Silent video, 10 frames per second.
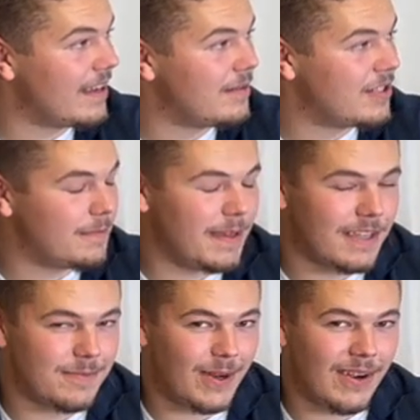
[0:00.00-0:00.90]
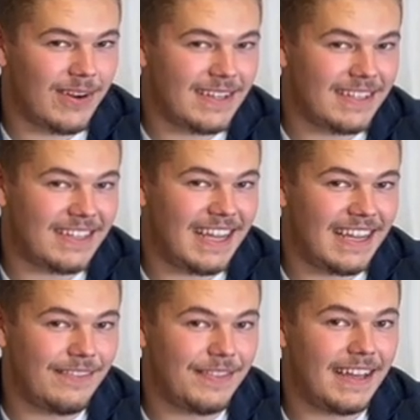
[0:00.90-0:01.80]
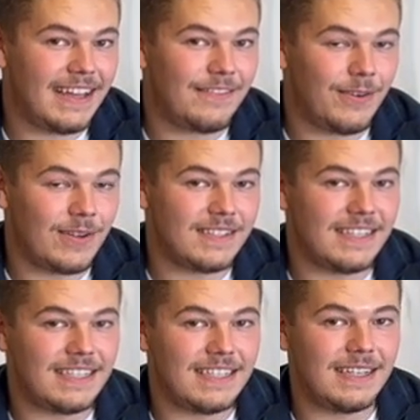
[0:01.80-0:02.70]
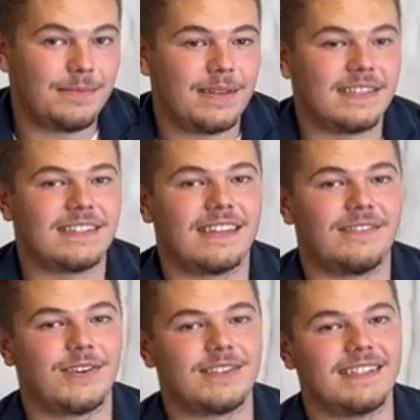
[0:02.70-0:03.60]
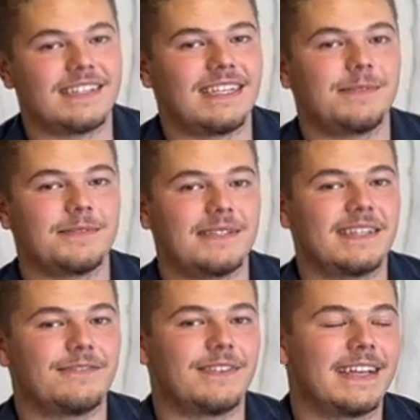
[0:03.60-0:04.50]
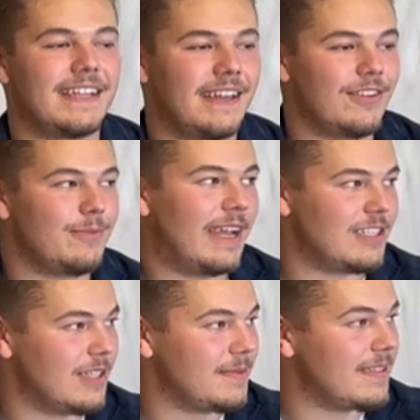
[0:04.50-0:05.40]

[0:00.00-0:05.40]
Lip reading: Just because Bret Hart doesn't have that varsity team means that the varsity teams need to find other matchups,